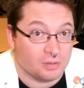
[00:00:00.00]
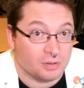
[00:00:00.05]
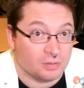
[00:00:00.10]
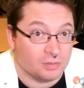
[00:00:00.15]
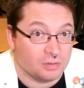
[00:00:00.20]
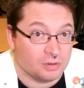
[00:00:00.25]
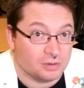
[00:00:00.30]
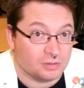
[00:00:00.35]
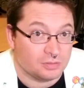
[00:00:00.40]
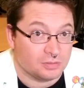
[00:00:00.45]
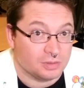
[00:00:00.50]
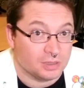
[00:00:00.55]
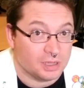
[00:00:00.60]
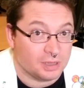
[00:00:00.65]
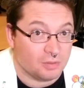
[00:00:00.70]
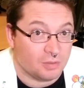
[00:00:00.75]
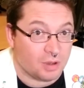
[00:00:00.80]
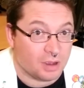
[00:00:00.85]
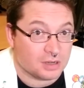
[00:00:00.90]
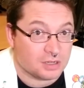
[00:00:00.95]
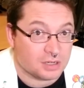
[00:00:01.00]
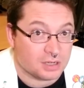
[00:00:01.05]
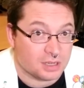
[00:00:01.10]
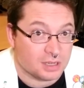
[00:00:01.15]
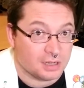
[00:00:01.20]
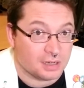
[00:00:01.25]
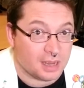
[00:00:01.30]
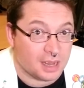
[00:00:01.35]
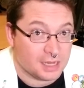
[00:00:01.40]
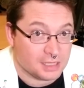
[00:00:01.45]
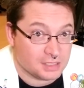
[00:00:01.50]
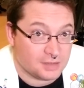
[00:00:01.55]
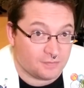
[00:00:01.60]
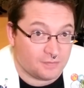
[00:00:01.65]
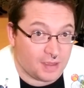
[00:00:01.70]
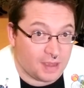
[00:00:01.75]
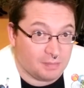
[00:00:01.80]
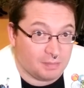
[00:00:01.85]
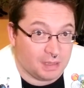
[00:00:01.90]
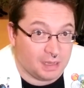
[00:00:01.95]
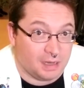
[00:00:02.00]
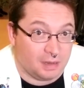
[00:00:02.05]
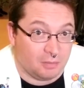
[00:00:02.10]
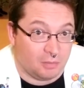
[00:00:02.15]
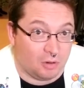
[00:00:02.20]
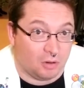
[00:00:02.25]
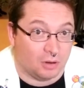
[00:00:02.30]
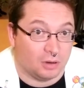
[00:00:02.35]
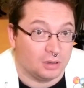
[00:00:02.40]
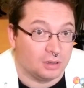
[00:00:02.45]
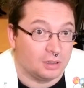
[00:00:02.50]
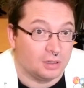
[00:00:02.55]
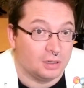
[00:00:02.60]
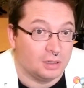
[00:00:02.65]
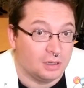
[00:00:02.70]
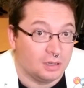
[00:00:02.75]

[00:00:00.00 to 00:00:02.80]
we weren't really watching it as a family anymore